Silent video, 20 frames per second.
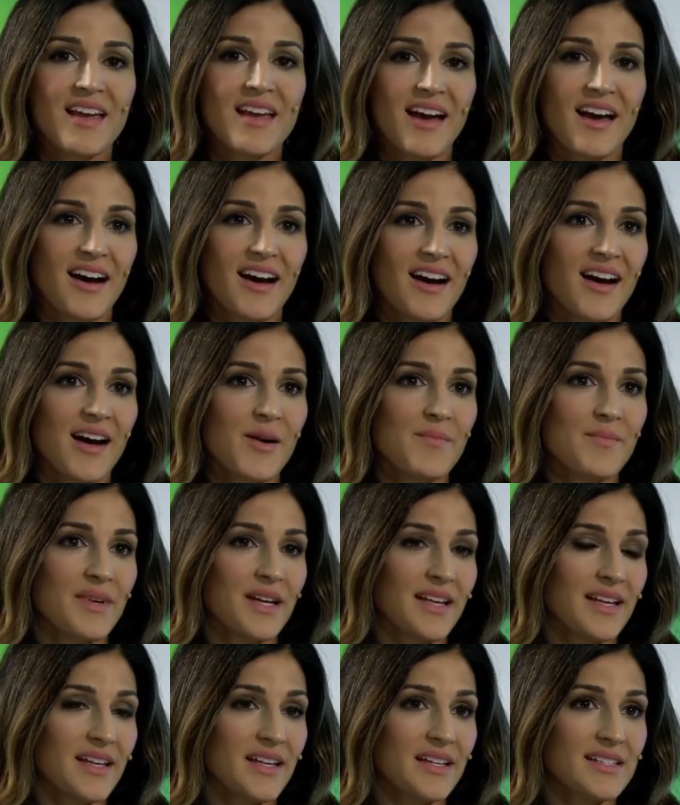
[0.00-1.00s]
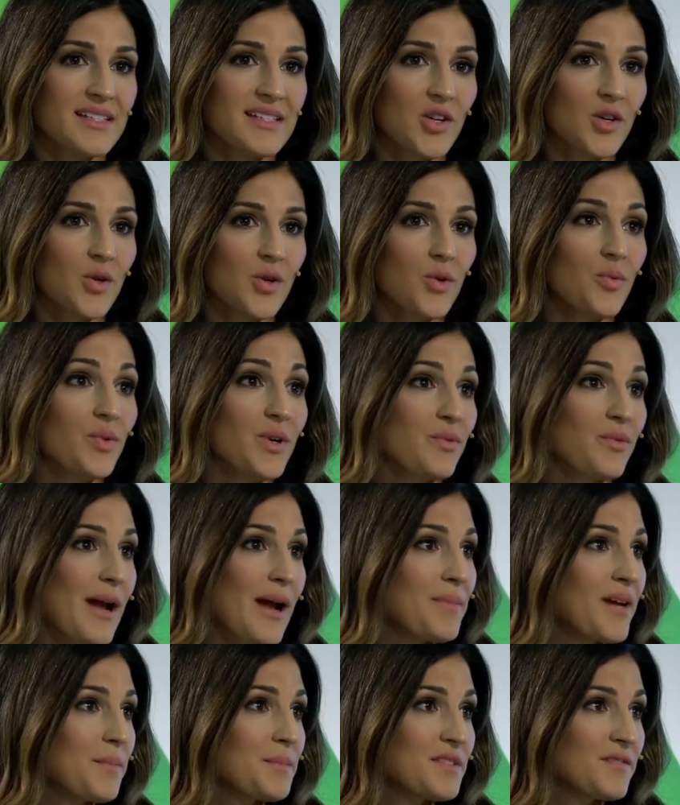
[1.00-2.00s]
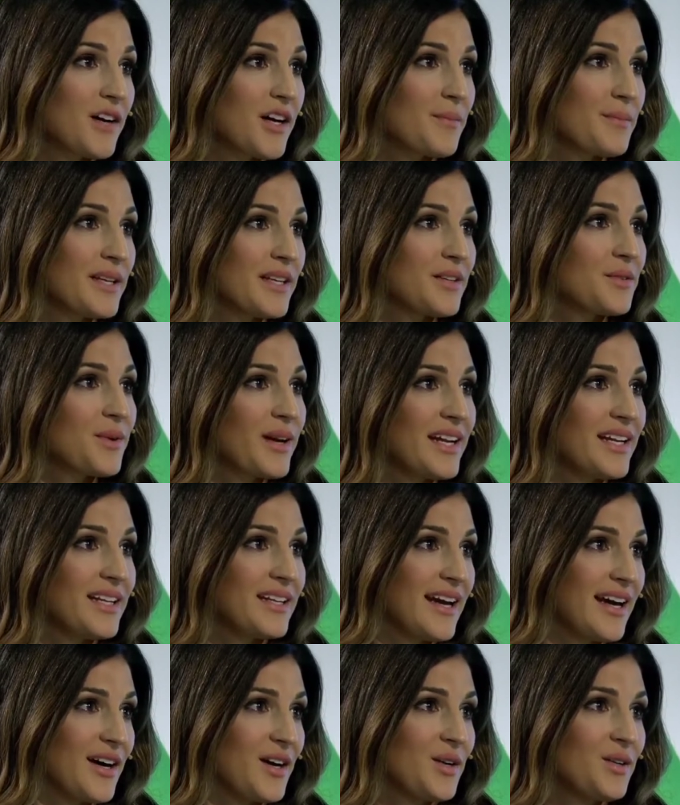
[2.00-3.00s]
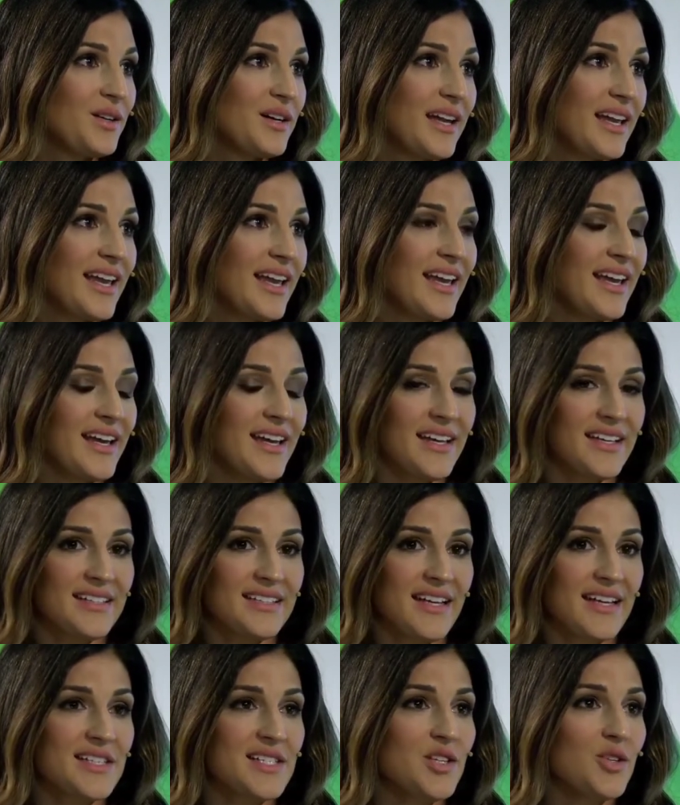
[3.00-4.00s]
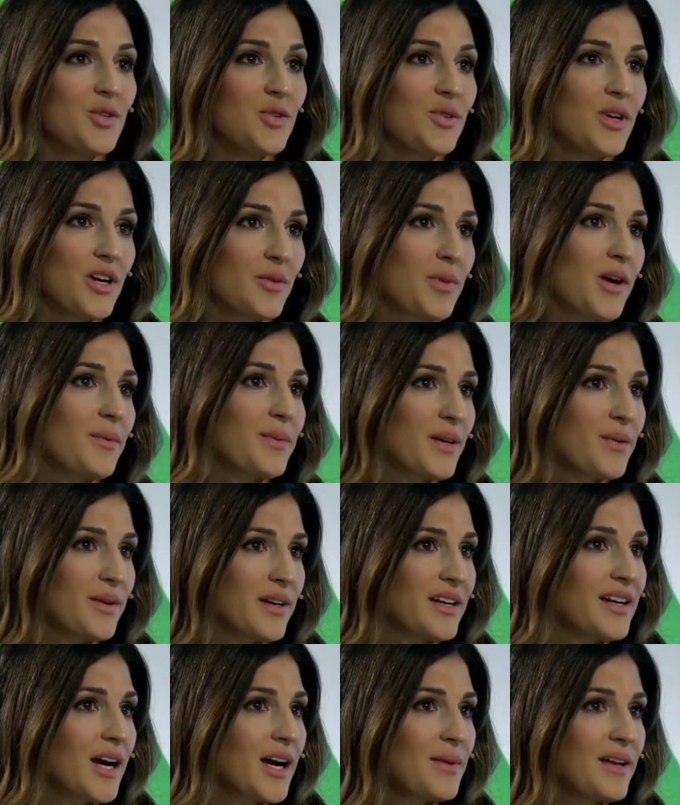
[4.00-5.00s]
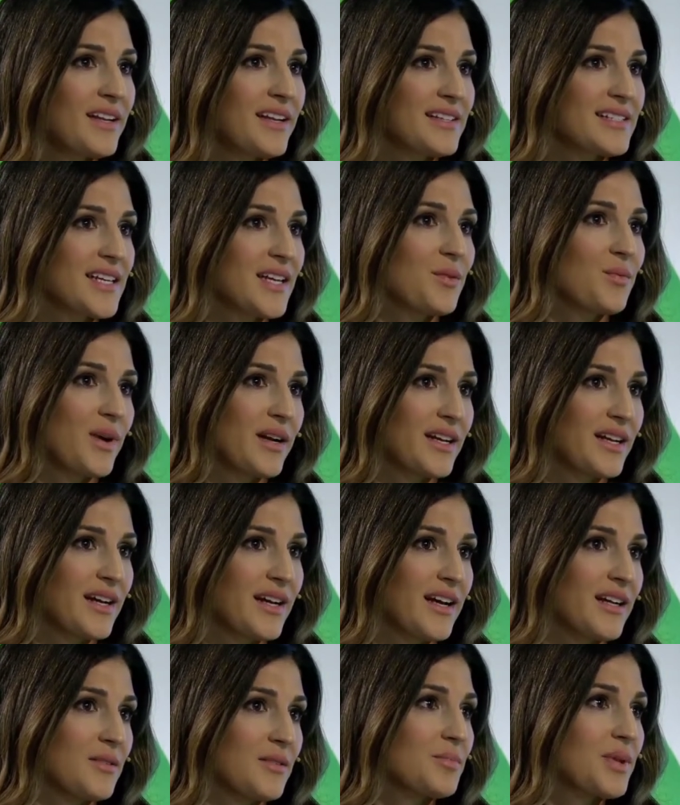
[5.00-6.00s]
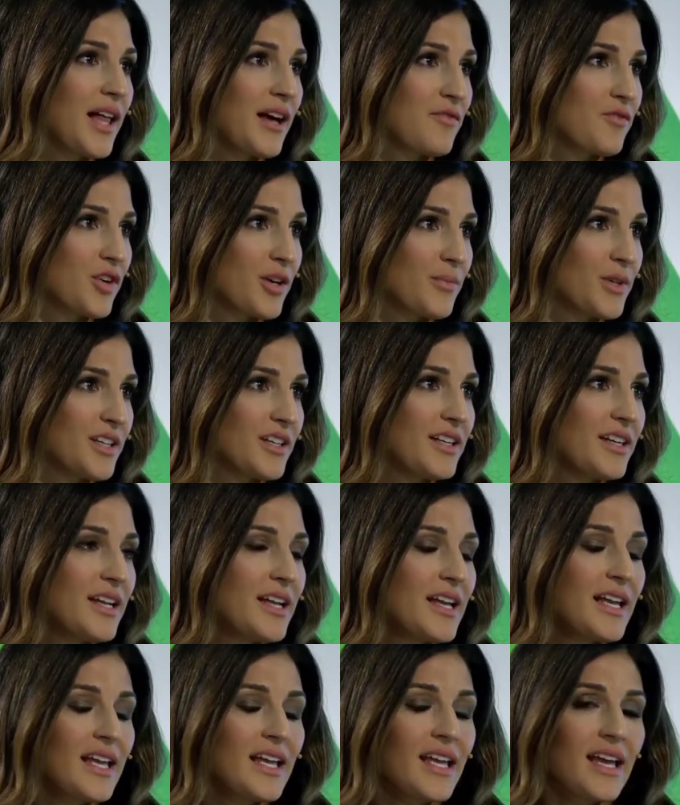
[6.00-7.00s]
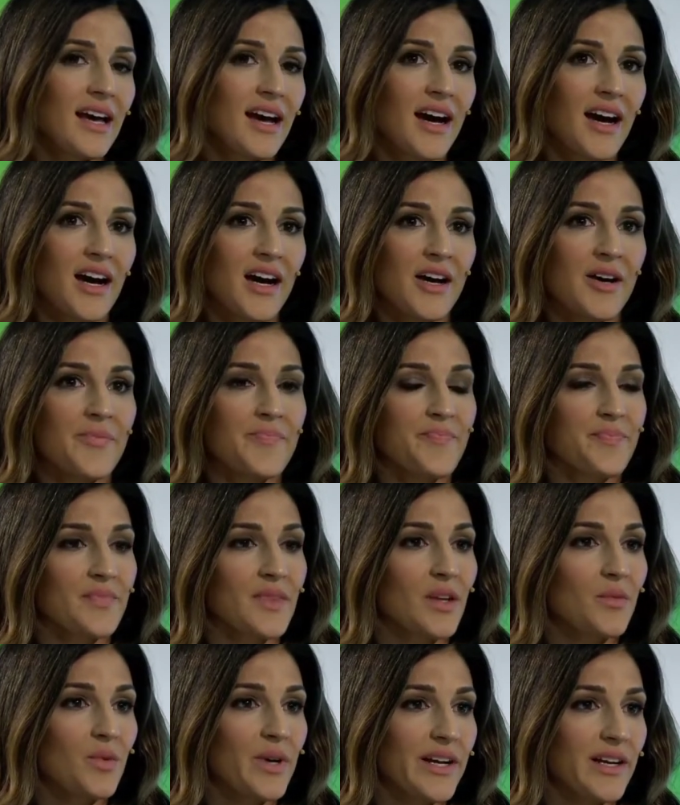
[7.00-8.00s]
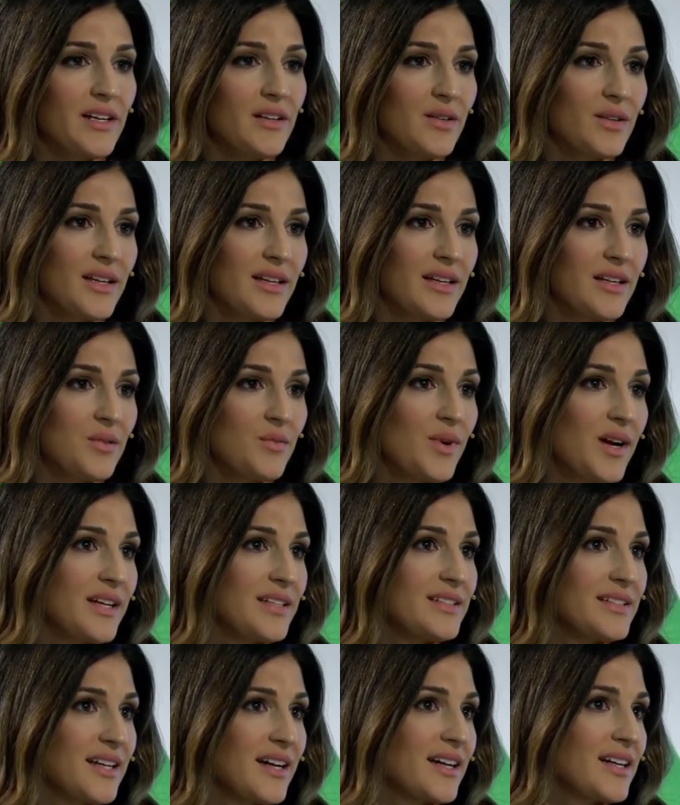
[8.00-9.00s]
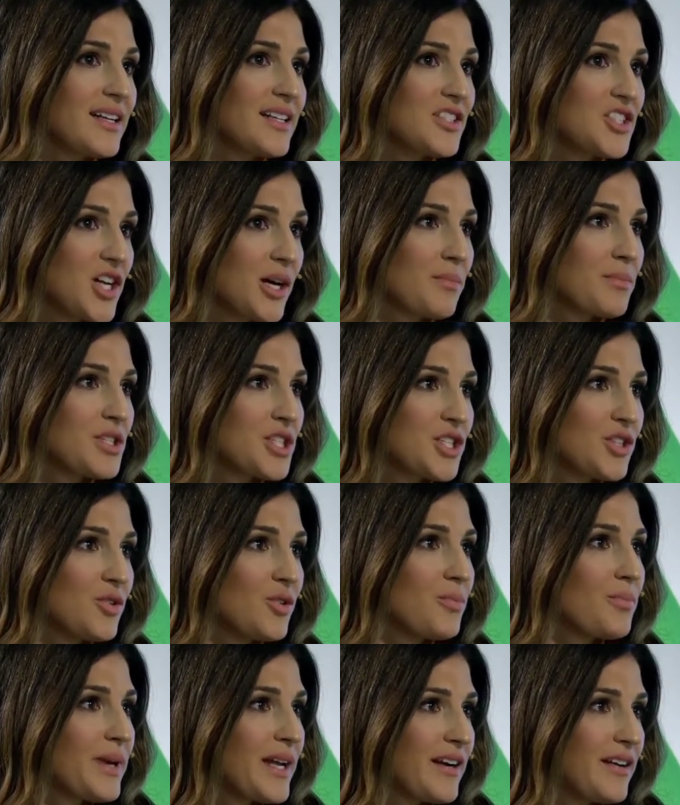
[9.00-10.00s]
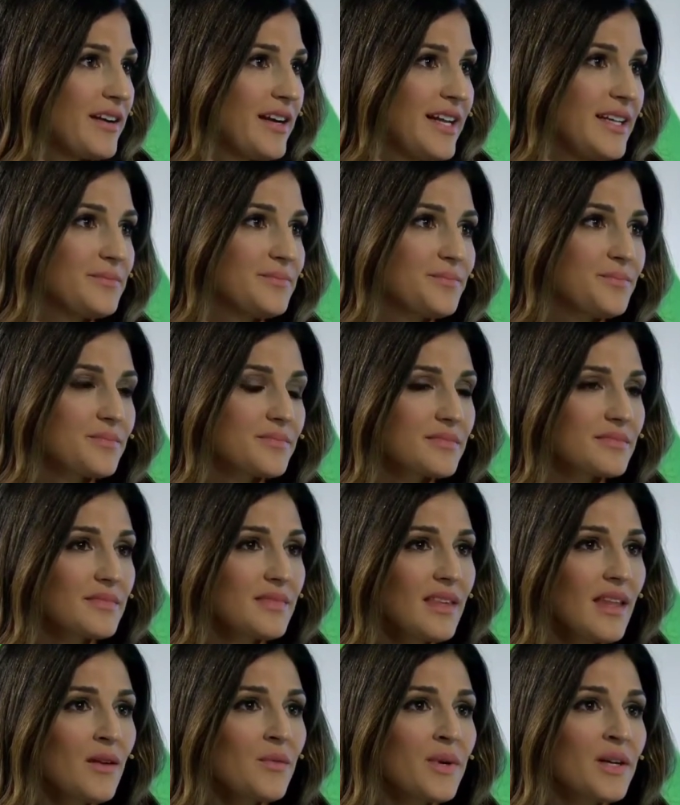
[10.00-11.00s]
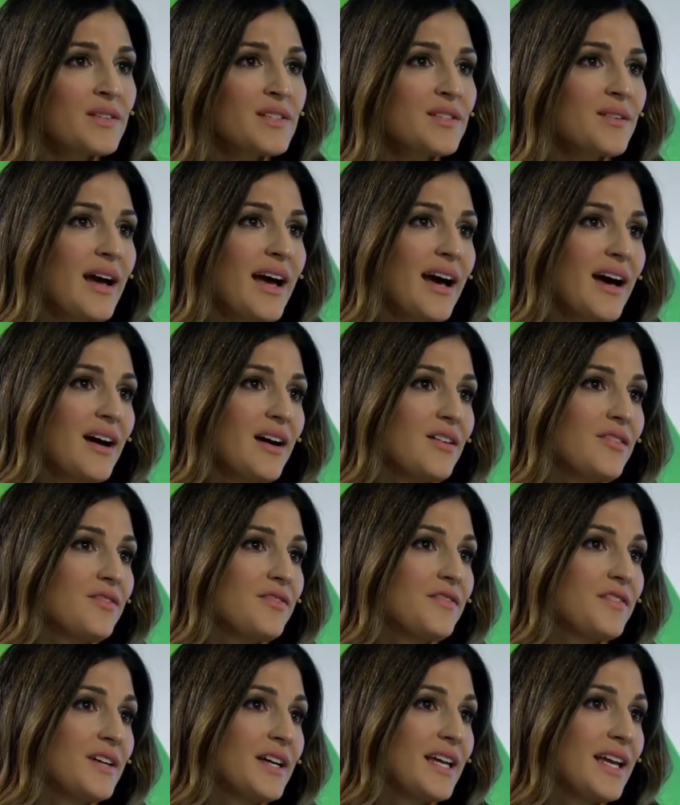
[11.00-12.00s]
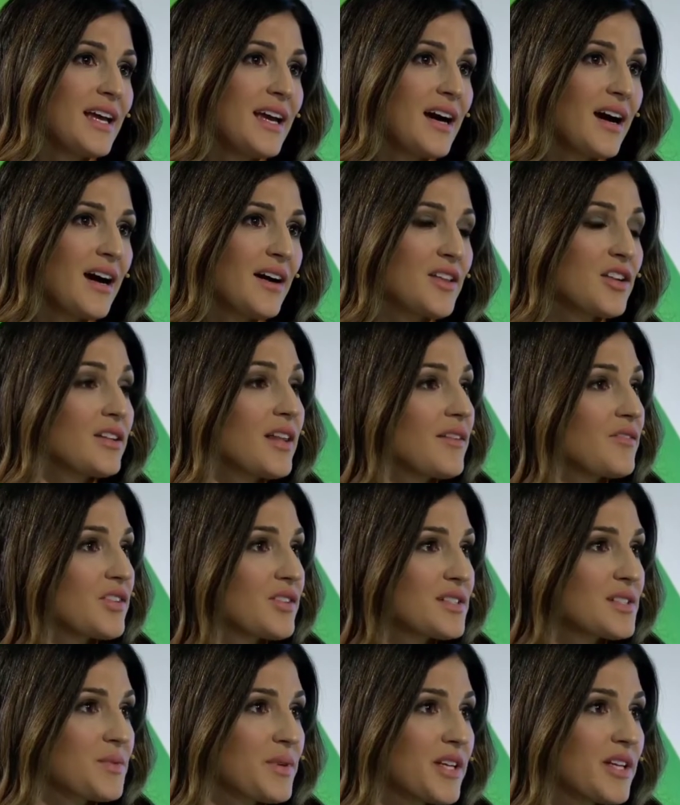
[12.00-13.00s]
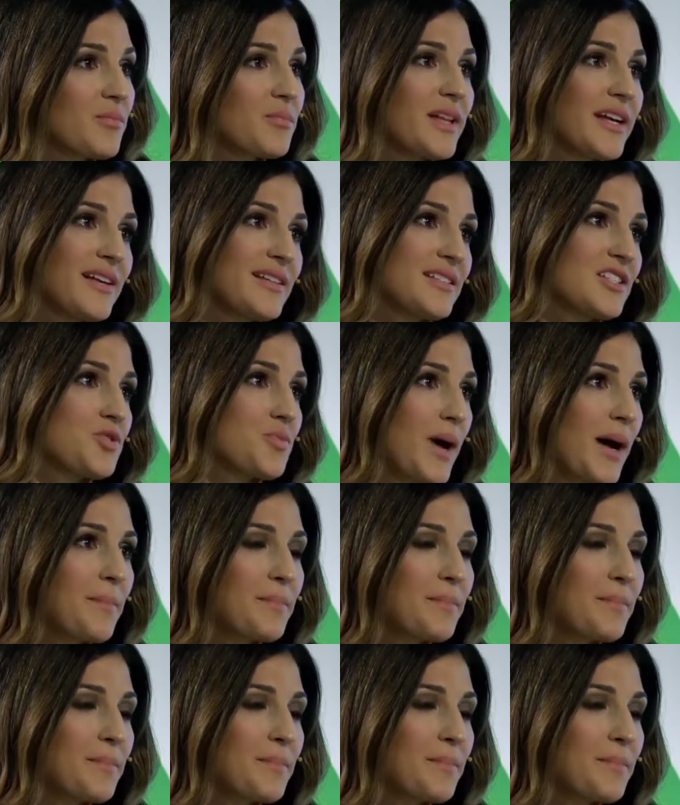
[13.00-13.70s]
Um, so we're wrapping up development right now, and as you are probably aware, Cuphead is a run and gun platformer mm -hmm. um, where you can run, duck, jump, shoot, parry. We also have other levels where you can play as a shmup.